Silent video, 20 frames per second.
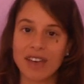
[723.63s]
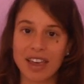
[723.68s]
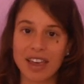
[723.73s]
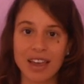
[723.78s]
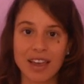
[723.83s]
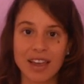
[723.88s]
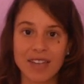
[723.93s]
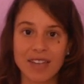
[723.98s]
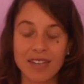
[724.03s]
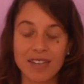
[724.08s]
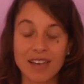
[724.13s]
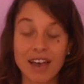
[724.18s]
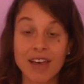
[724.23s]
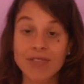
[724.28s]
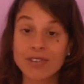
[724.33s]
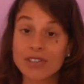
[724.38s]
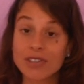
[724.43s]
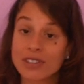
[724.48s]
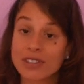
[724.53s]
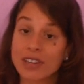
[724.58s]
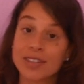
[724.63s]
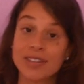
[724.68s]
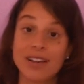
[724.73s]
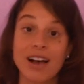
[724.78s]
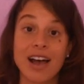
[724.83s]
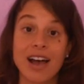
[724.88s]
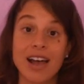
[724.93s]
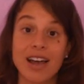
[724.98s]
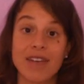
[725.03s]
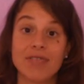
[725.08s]
And ever since
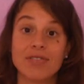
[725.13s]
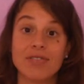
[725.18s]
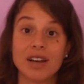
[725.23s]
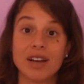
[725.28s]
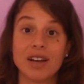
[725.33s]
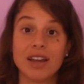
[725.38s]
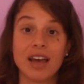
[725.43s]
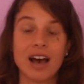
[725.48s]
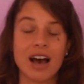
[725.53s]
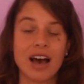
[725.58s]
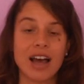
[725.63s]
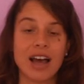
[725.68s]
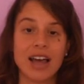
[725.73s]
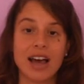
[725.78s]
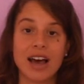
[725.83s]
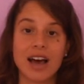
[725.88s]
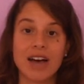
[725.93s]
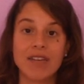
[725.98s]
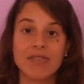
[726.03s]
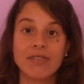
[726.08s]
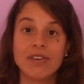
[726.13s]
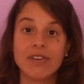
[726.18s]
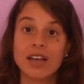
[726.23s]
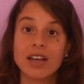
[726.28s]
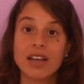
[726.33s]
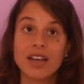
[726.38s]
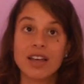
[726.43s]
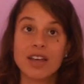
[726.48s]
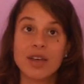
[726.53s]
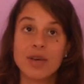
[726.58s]
I have done it, I have
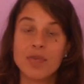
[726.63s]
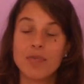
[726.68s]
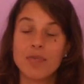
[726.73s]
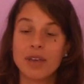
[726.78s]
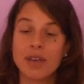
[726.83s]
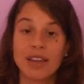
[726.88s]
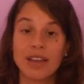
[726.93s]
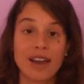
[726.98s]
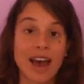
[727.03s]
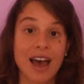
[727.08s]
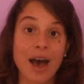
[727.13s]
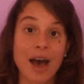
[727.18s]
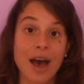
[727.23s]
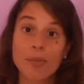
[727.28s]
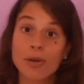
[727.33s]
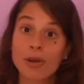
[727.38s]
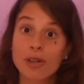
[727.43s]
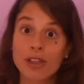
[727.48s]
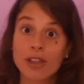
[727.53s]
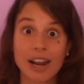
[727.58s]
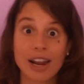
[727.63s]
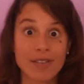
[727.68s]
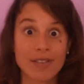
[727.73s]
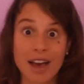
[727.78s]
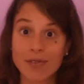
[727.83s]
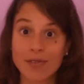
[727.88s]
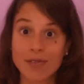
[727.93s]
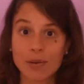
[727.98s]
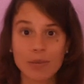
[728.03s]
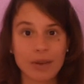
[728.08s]
been happier than I've
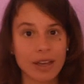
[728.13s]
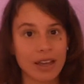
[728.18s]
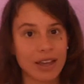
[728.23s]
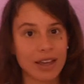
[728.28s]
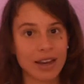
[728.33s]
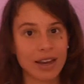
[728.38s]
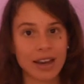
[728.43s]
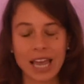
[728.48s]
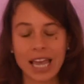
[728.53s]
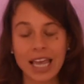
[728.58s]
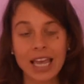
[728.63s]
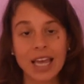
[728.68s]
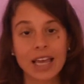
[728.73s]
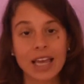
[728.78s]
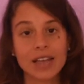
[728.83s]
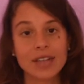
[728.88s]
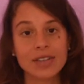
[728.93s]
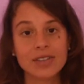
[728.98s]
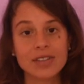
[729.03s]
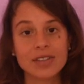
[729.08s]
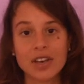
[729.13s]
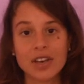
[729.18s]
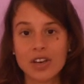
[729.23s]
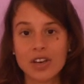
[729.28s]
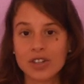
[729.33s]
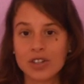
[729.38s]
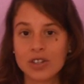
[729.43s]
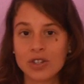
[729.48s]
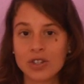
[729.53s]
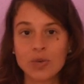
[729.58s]
ever been, and
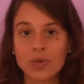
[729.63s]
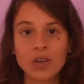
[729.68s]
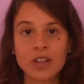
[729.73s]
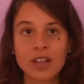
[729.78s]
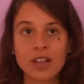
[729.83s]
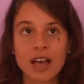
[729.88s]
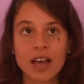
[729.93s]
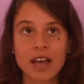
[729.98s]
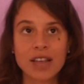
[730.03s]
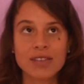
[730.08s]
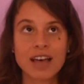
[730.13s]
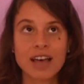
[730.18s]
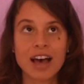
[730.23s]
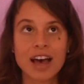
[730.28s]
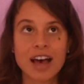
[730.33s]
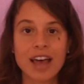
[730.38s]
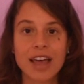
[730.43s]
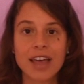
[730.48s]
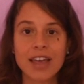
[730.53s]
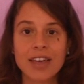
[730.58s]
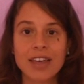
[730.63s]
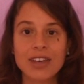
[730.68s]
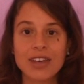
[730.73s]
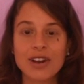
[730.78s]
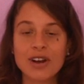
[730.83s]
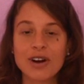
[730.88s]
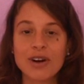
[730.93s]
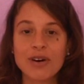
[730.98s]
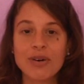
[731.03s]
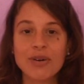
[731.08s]
just realized that, you
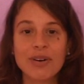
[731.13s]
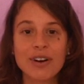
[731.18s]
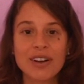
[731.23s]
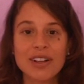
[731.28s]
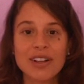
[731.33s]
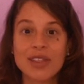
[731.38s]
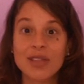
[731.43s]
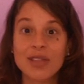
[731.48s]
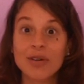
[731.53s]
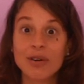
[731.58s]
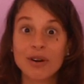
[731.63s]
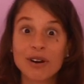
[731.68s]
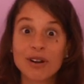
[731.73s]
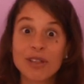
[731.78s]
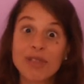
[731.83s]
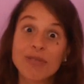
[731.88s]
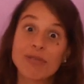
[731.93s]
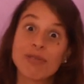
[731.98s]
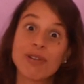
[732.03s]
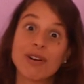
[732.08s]
know, the earth,